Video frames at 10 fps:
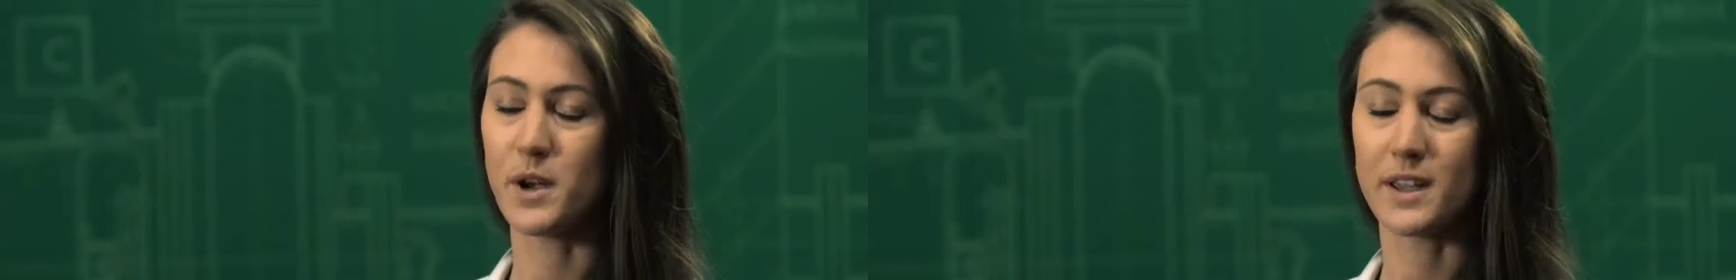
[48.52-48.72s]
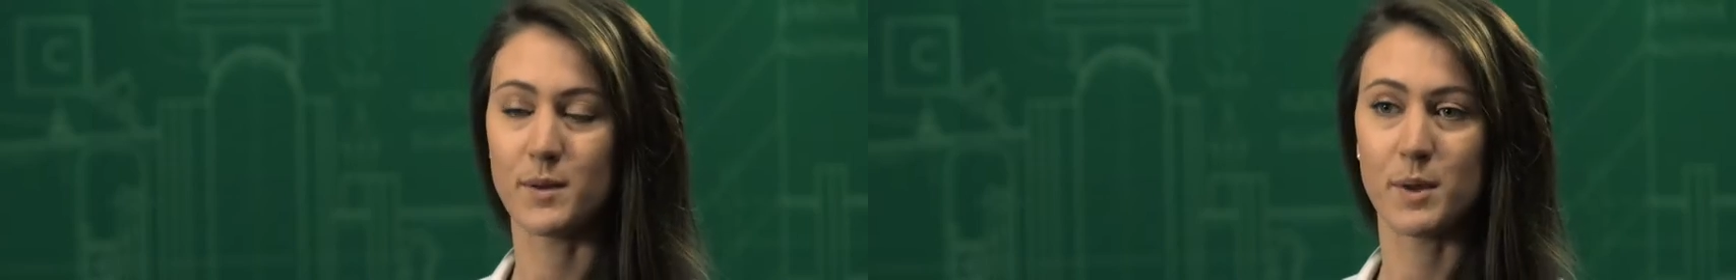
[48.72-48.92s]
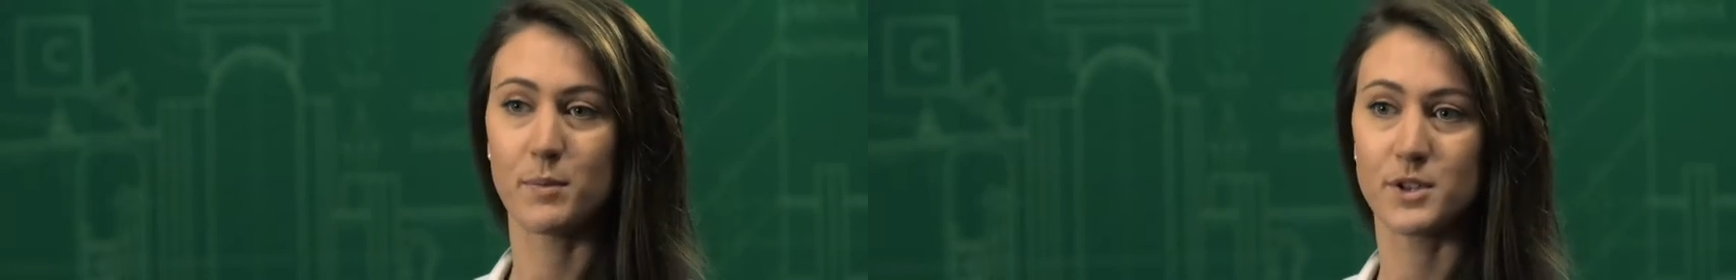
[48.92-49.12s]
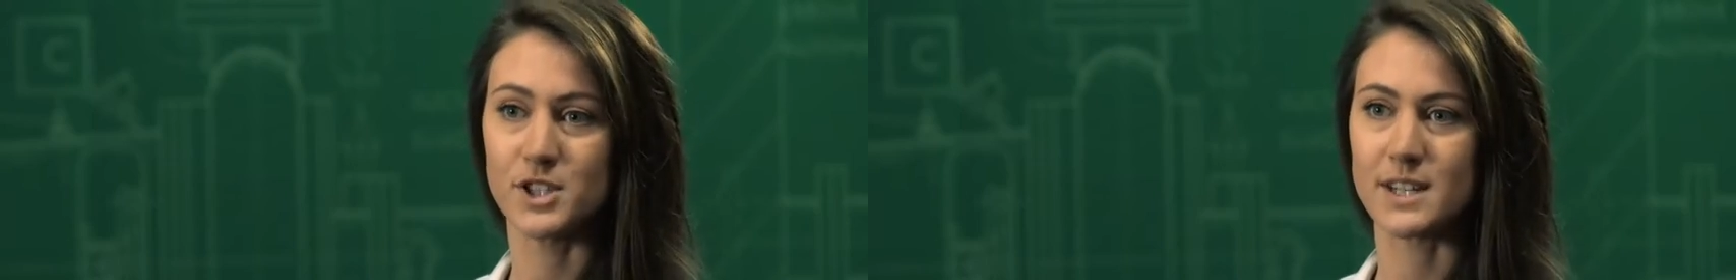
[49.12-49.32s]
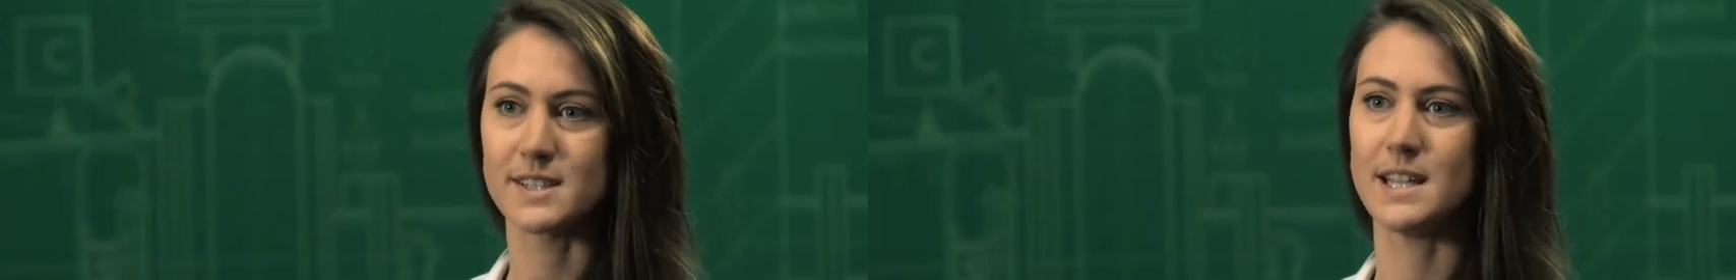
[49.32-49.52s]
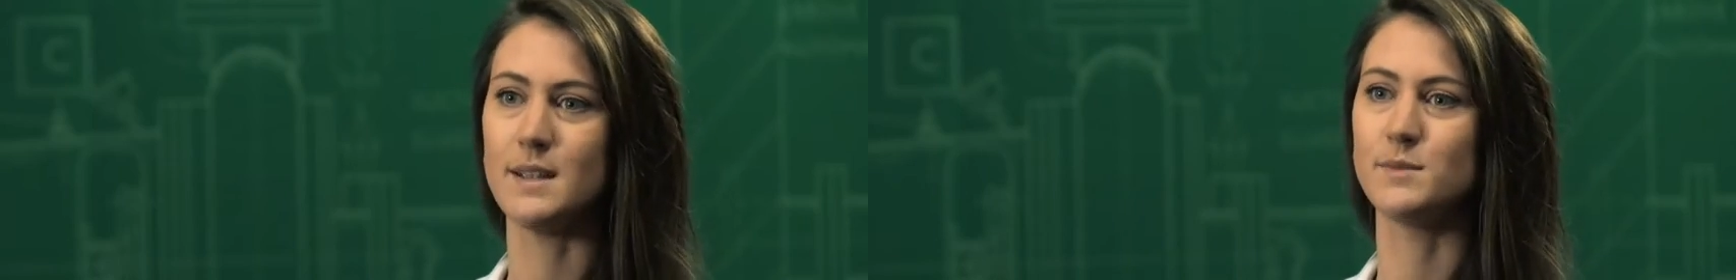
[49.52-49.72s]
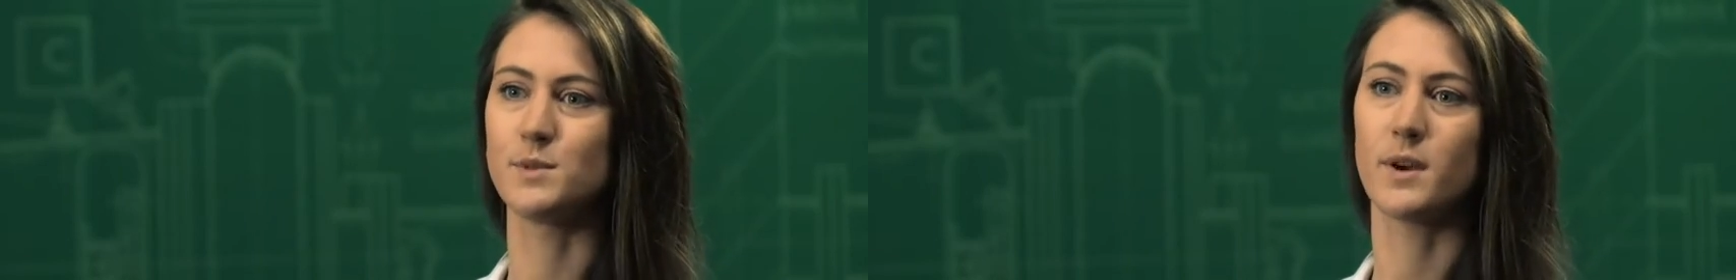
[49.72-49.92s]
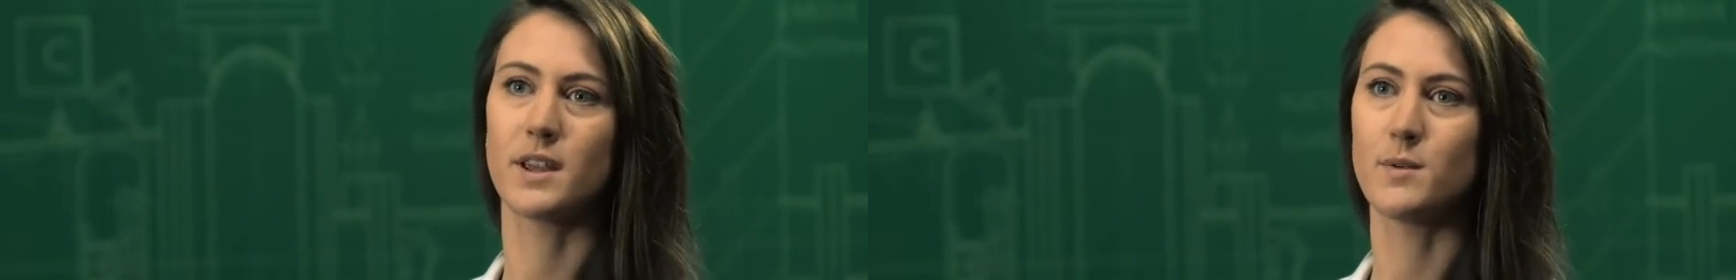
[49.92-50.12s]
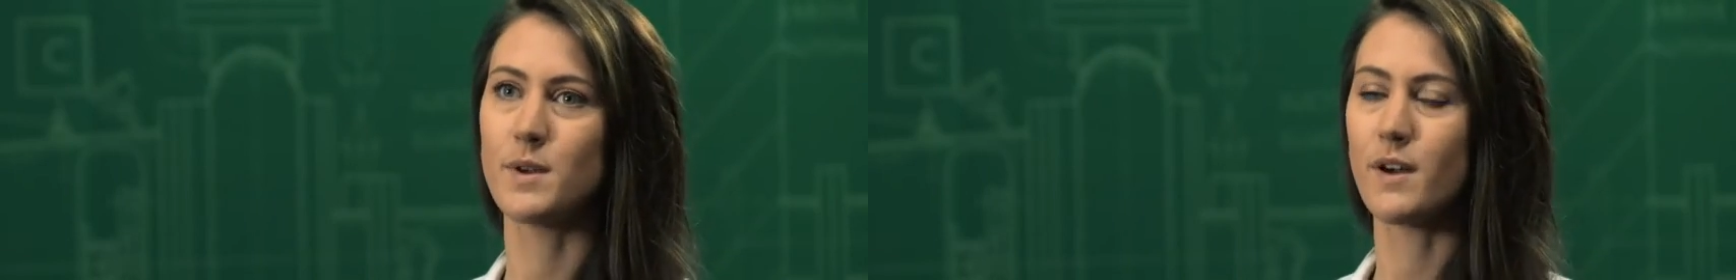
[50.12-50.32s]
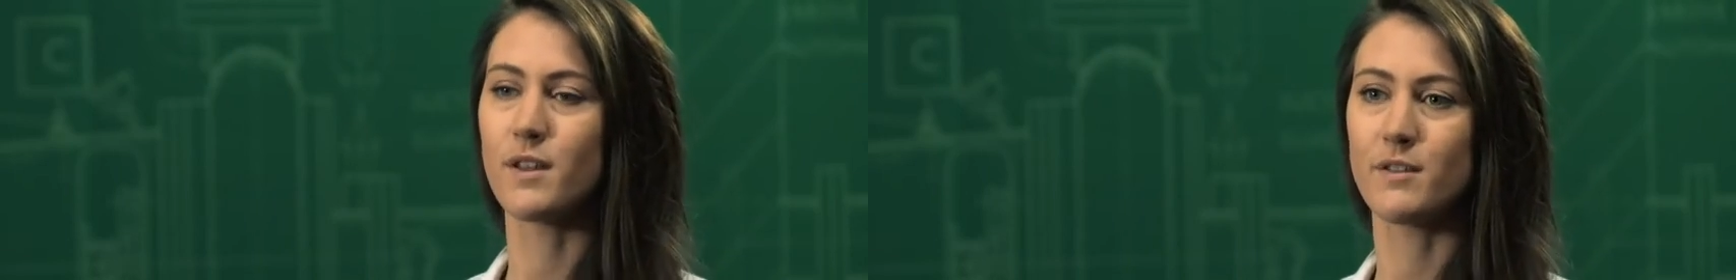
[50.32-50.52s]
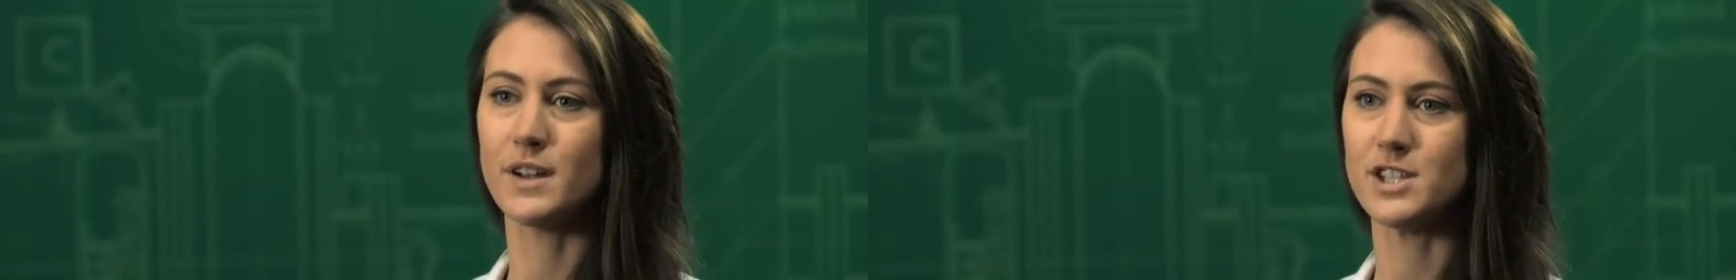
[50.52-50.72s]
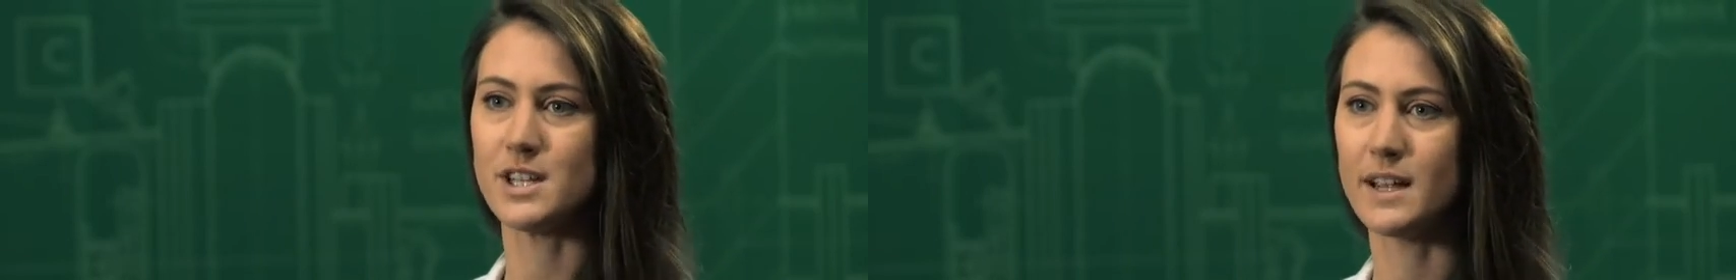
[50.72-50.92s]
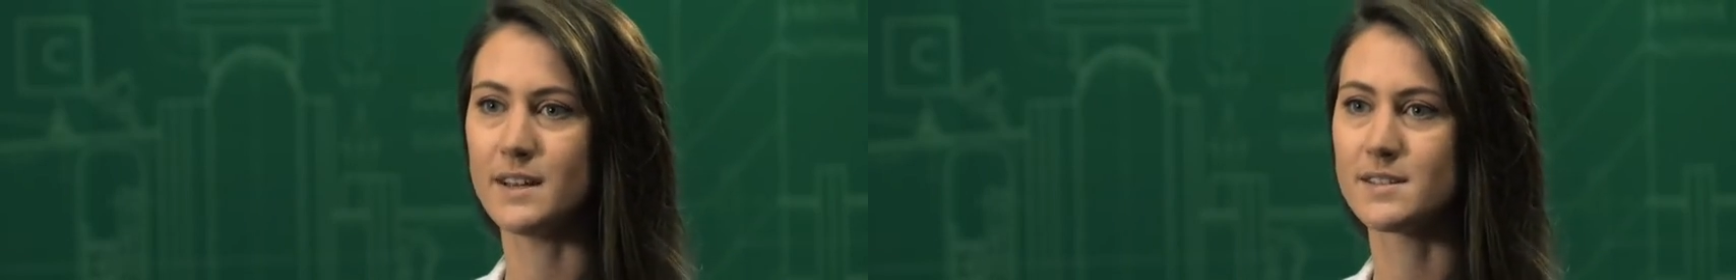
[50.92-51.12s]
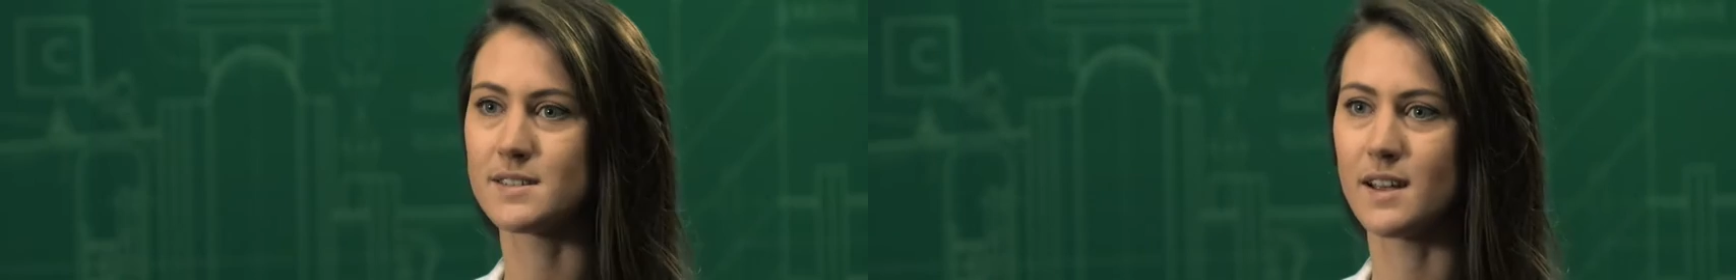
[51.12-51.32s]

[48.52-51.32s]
working with project teams, working with other engineers